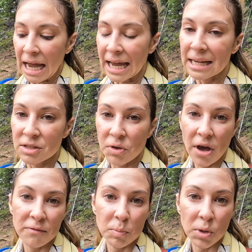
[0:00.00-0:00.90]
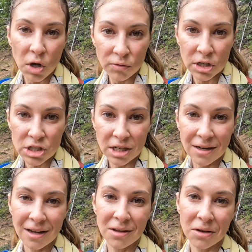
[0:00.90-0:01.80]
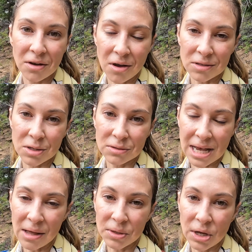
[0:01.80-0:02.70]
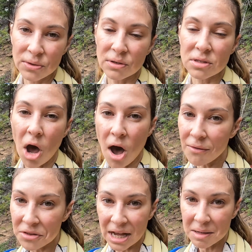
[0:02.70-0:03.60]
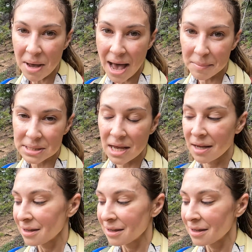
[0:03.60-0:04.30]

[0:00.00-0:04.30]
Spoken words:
And if you have the pro version, you can also download those offline maps.